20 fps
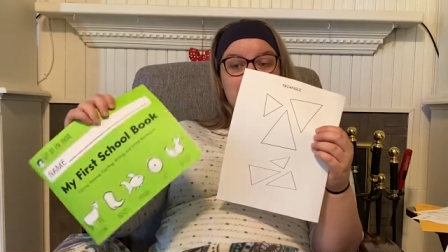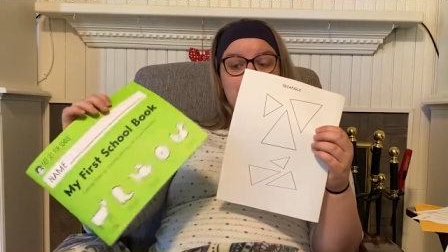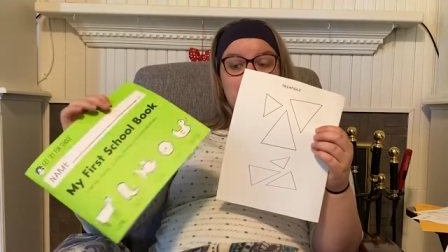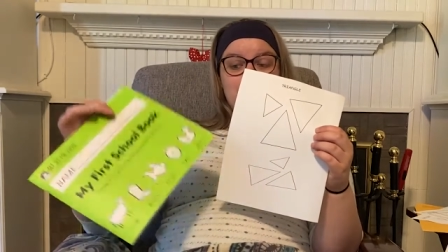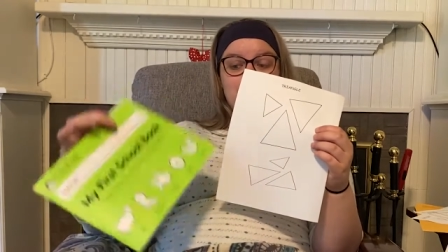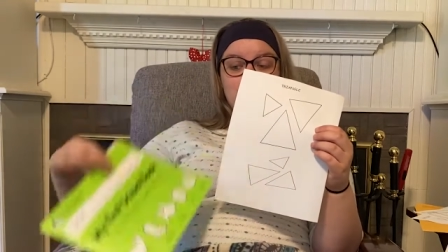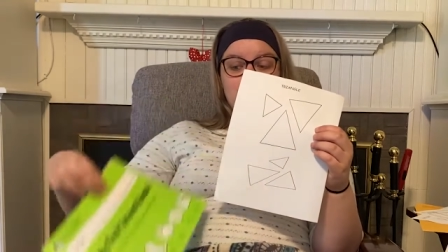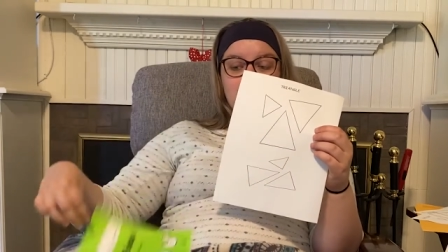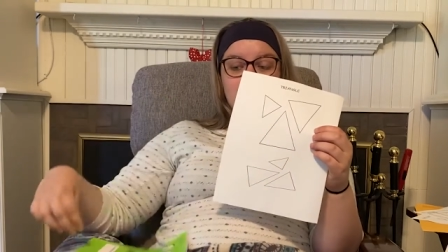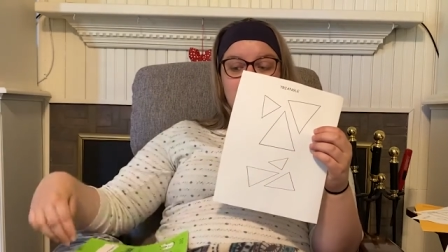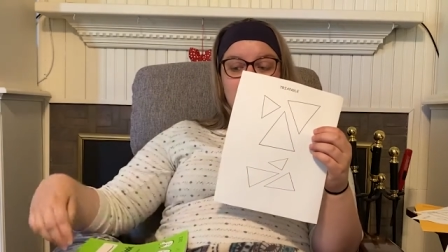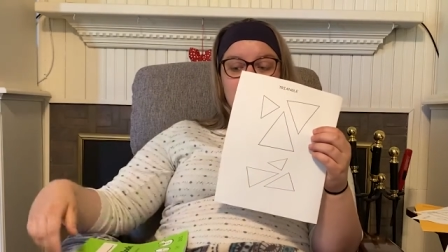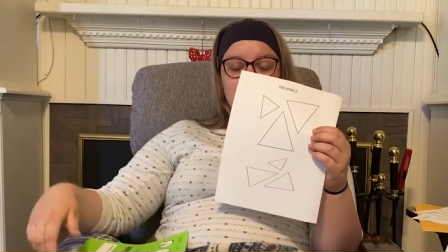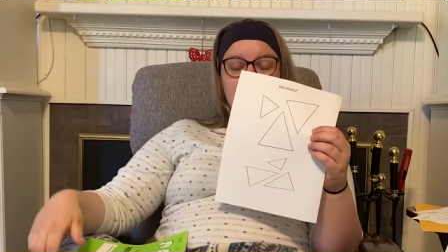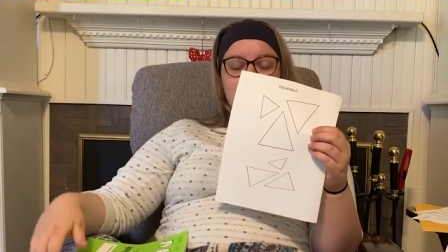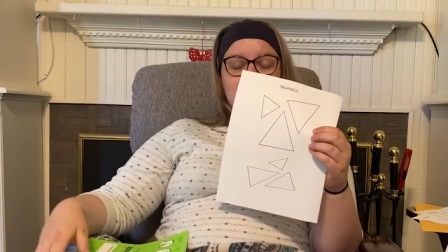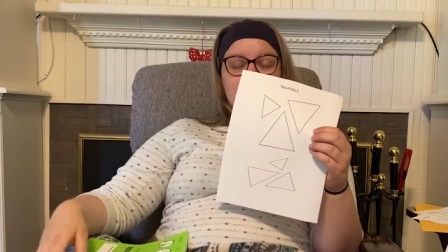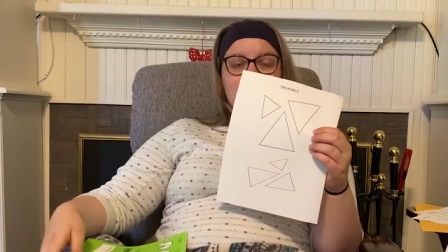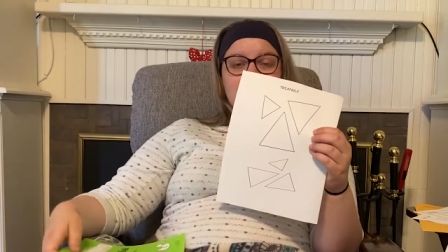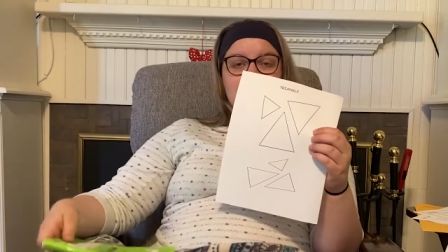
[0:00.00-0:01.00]
book
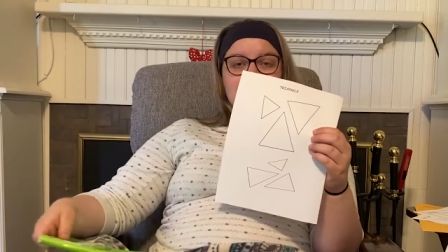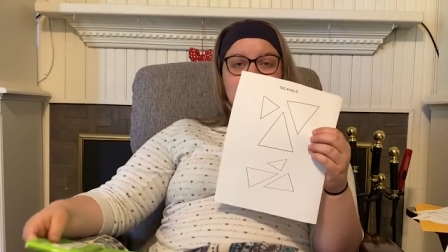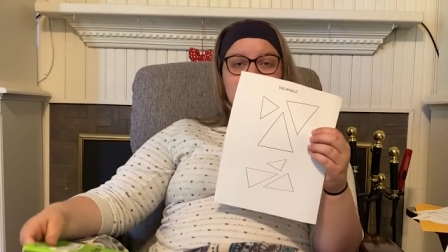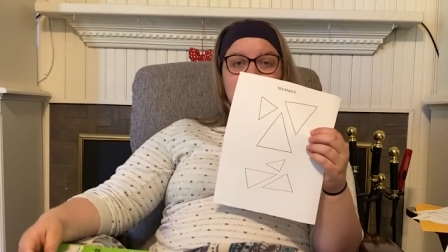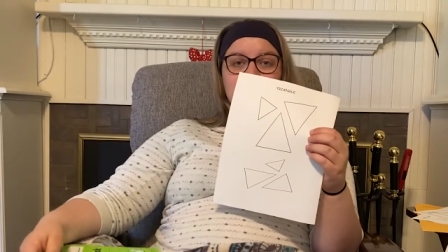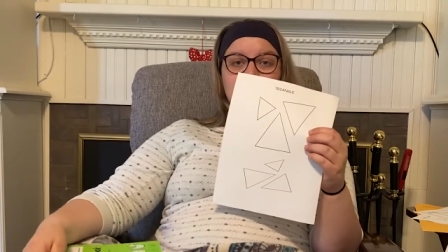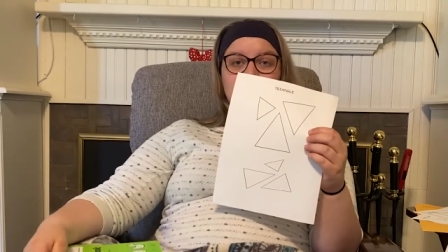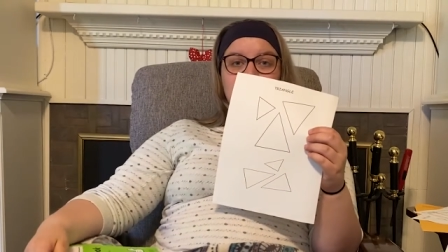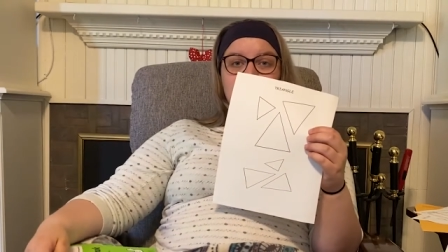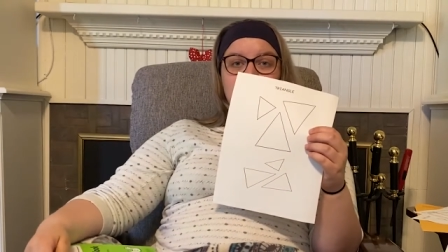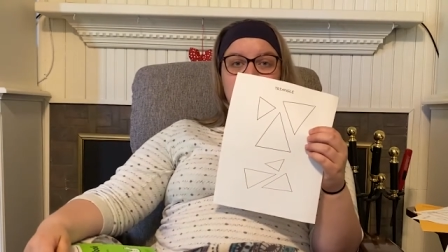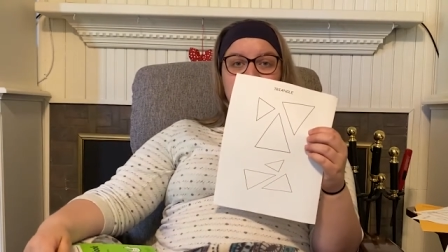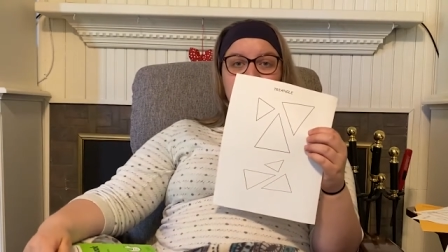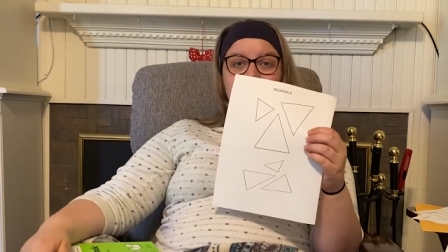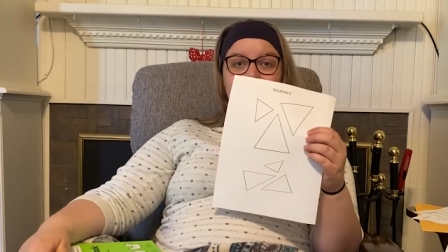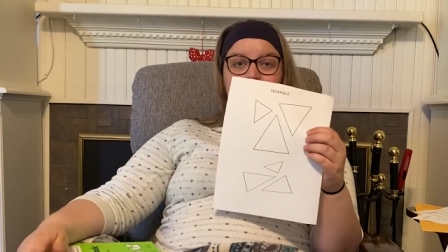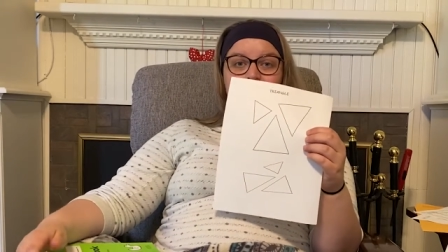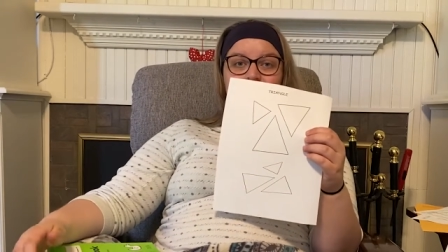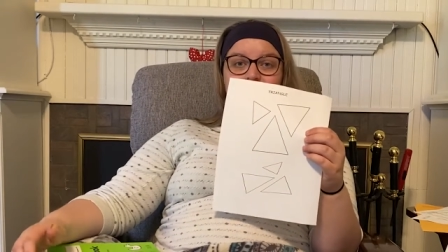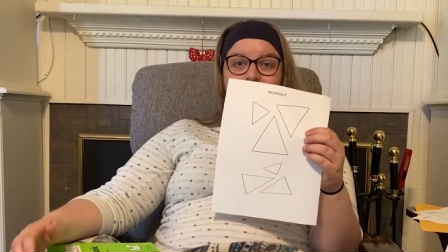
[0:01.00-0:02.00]
and
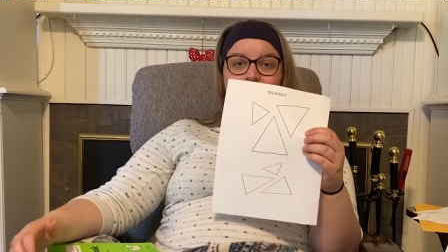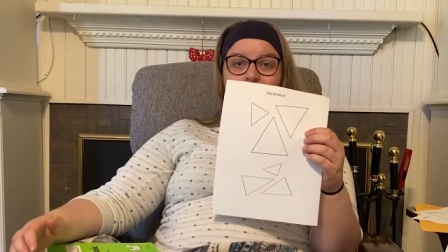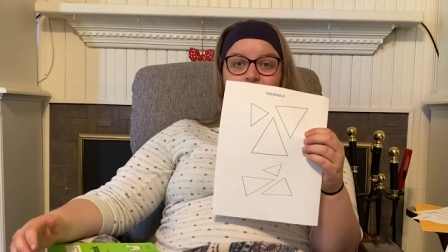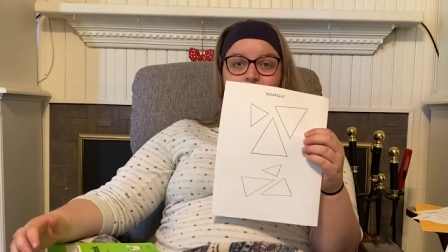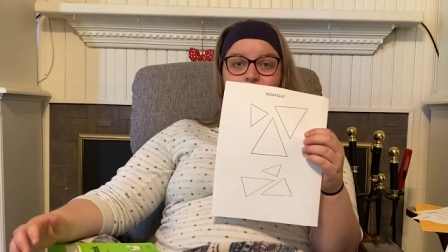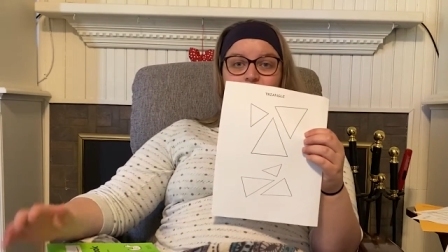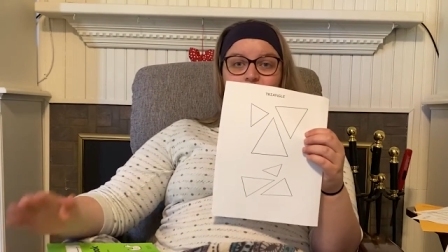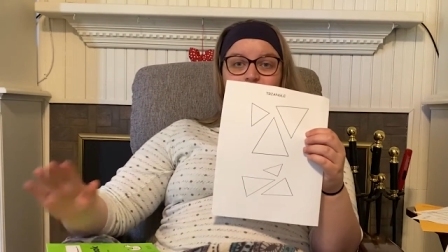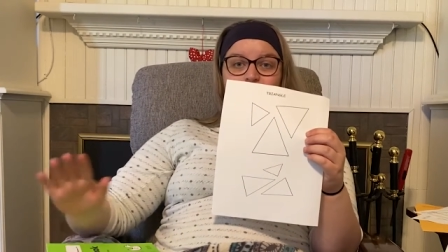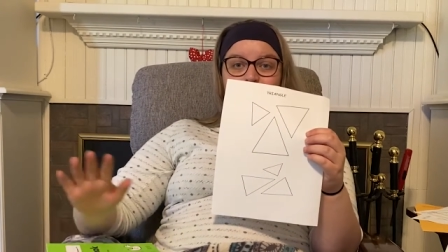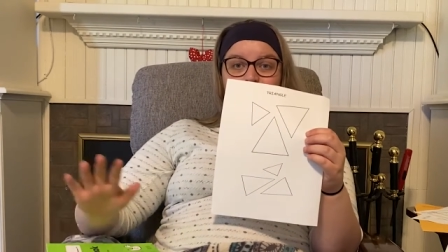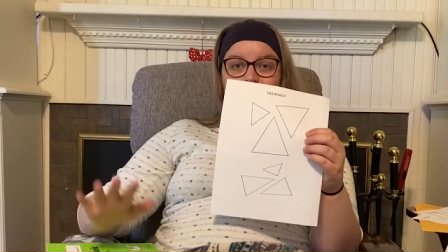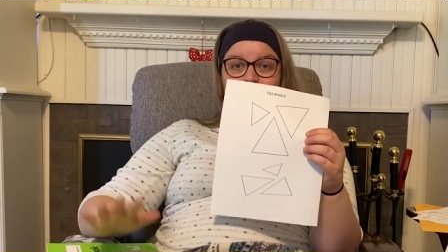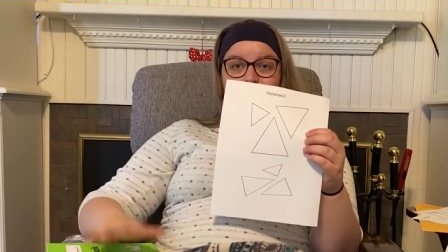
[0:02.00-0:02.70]
we um,